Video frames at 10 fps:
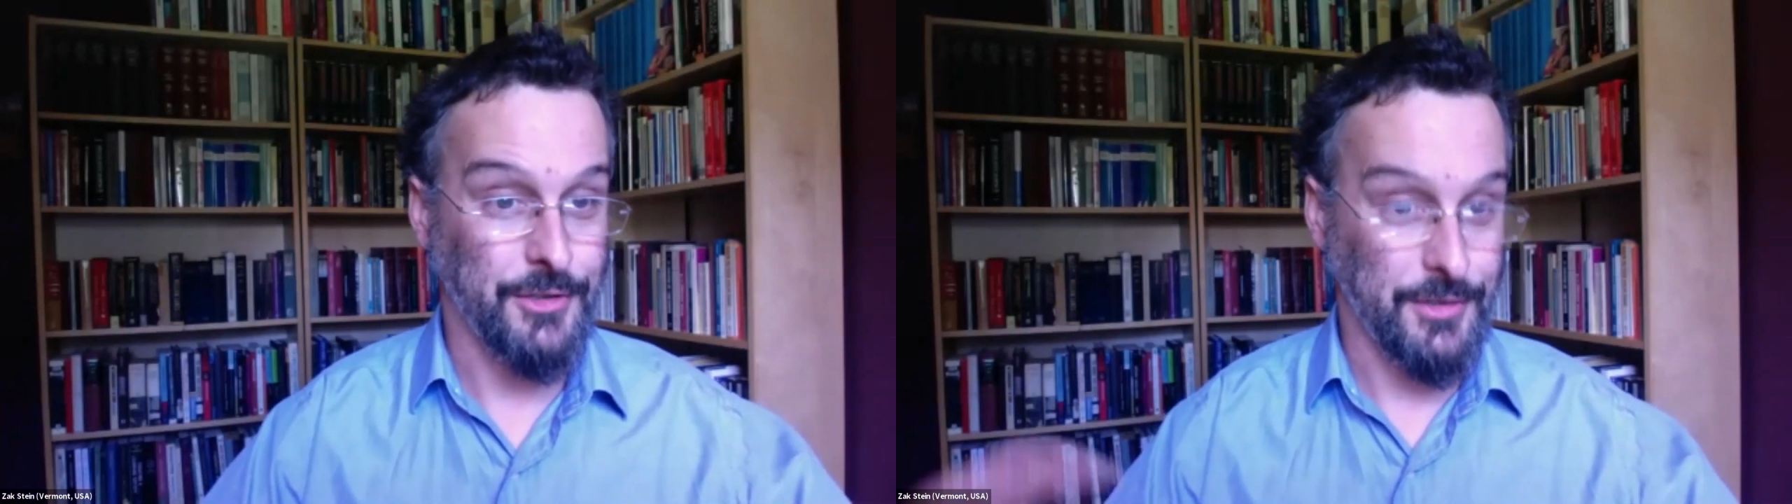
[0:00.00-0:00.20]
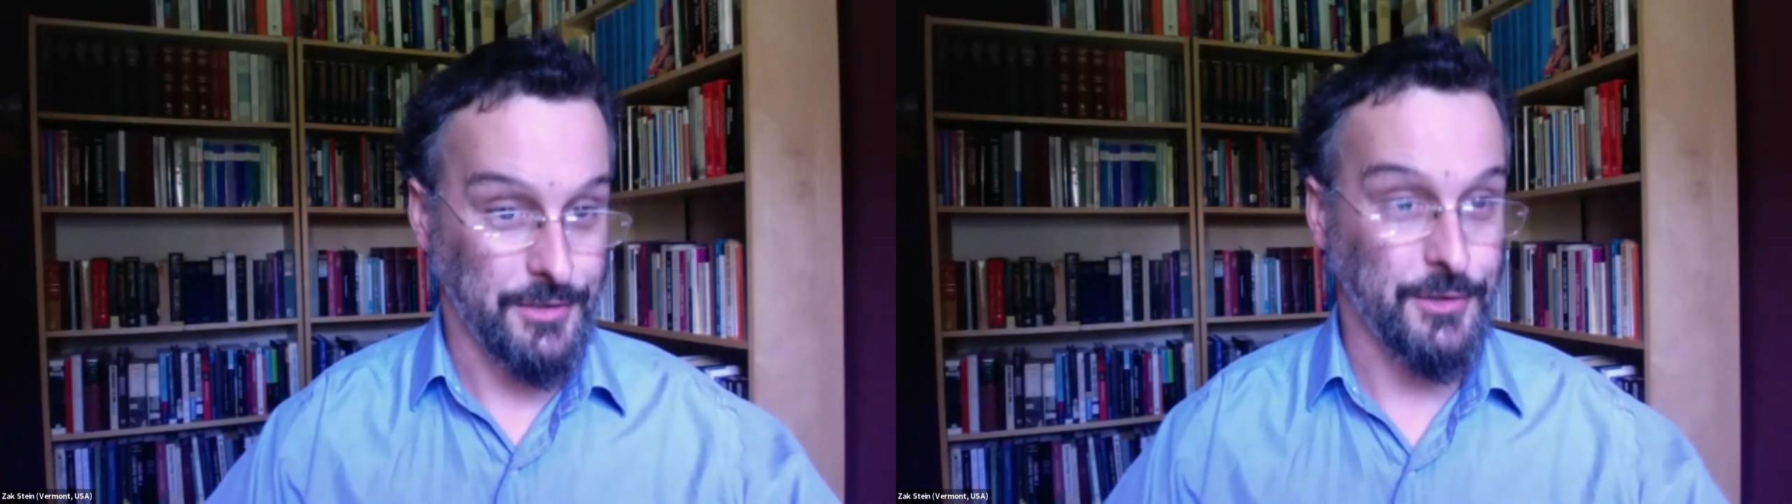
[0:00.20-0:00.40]

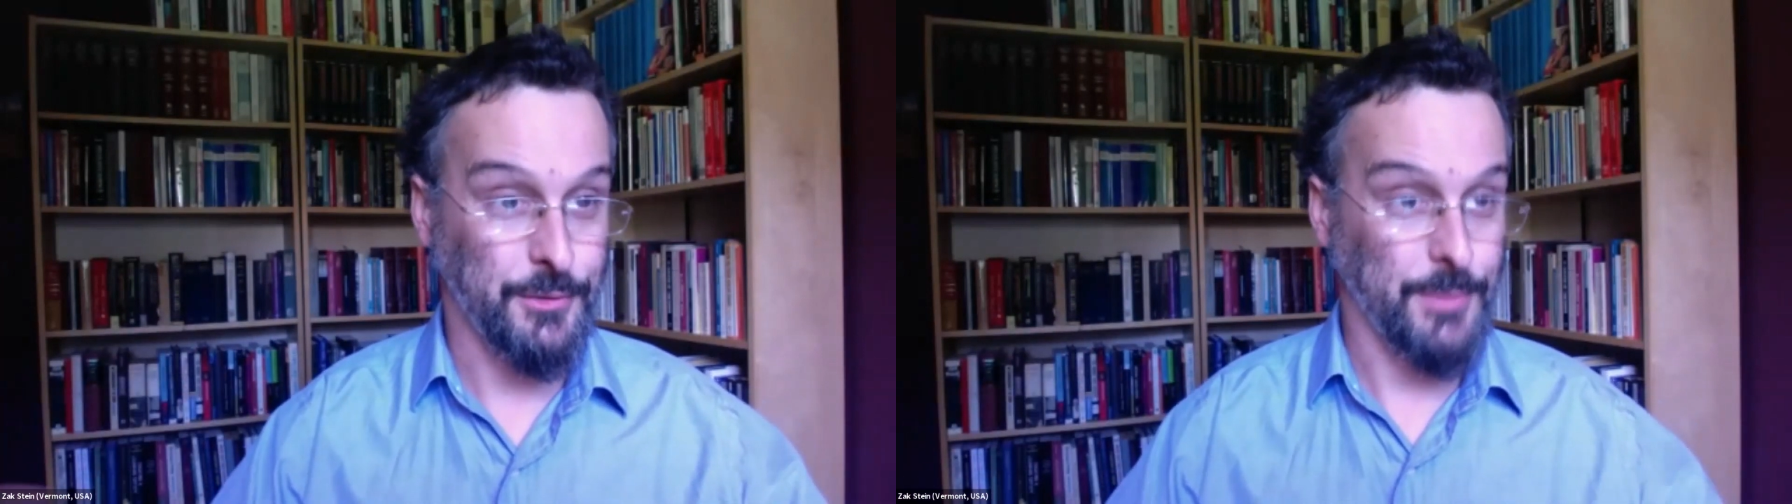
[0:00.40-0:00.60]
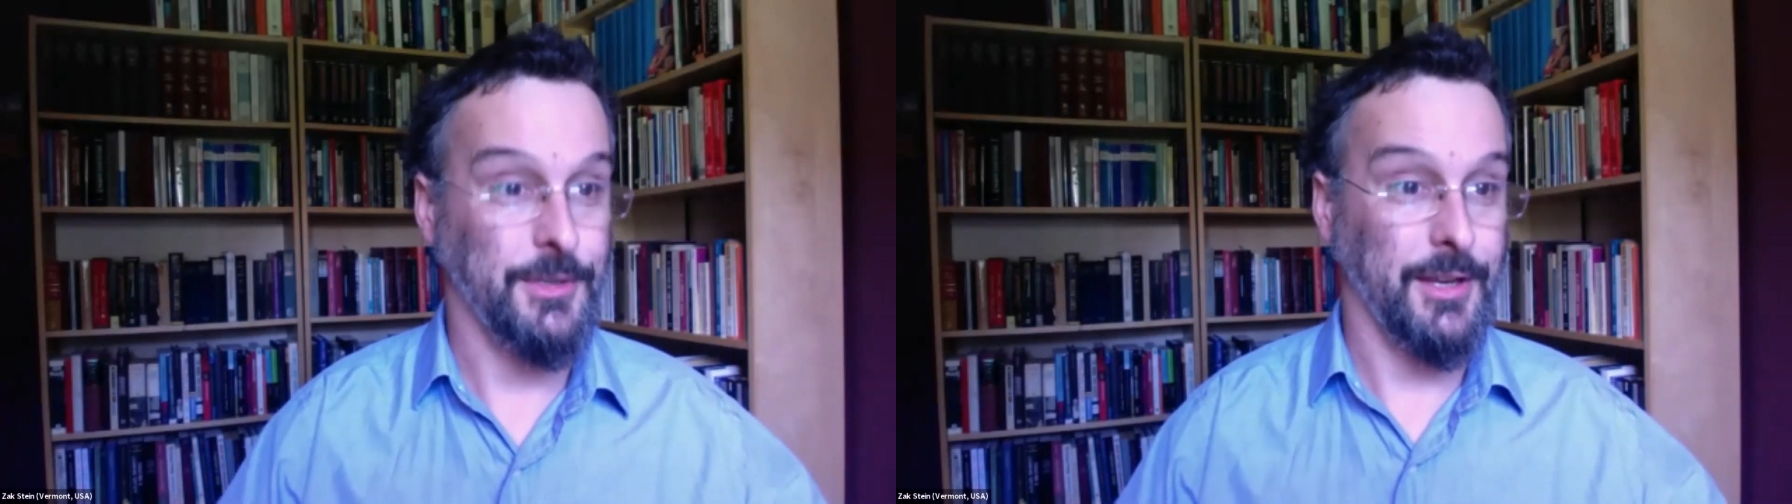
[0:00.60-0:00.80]
And this is
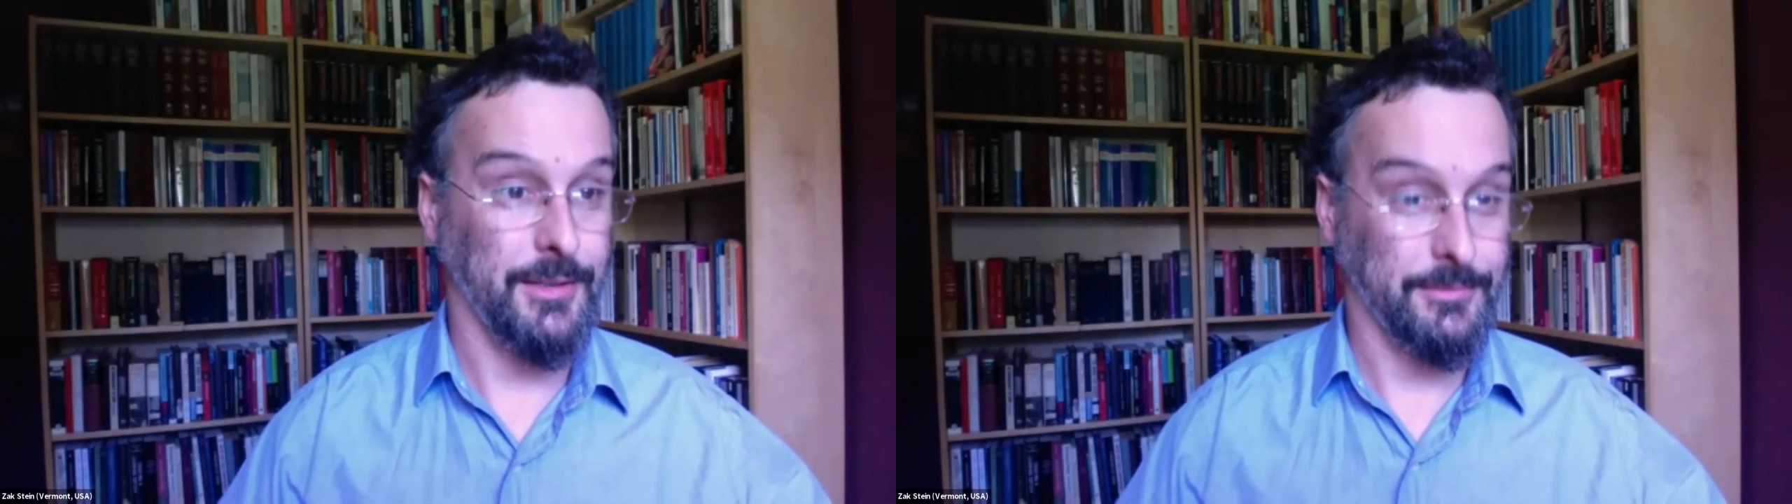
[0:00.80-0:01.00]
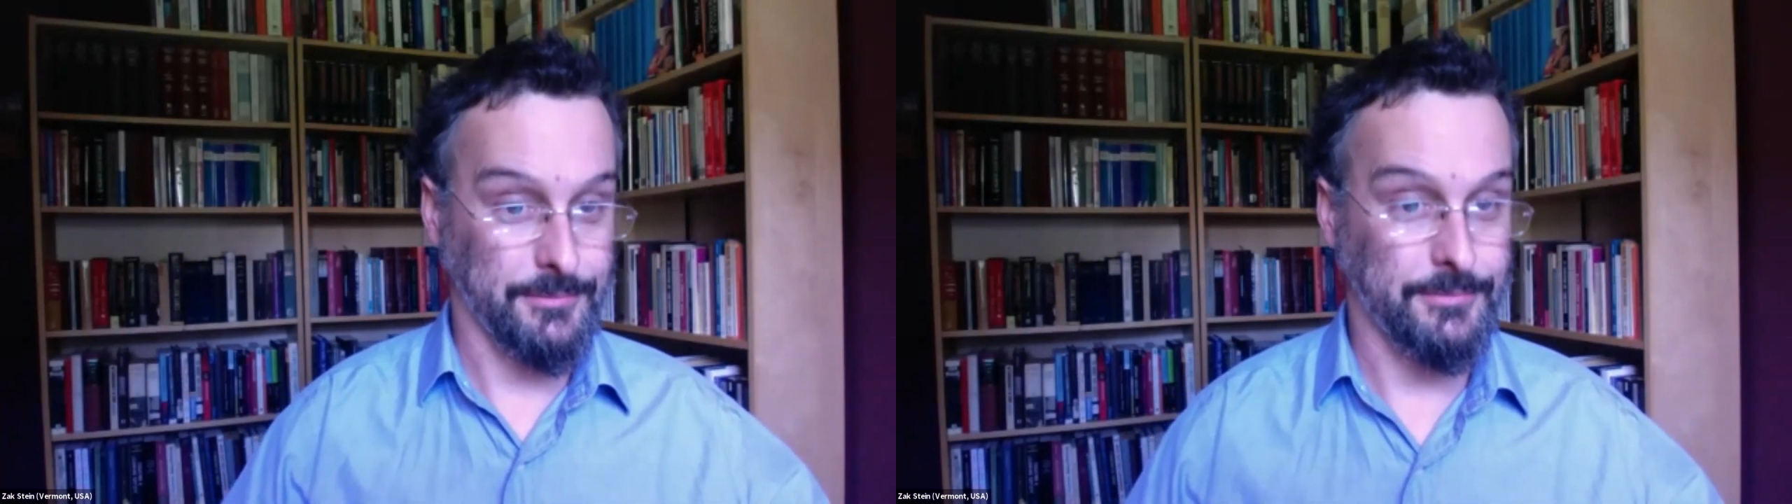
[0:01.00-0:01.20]
what I'm saying,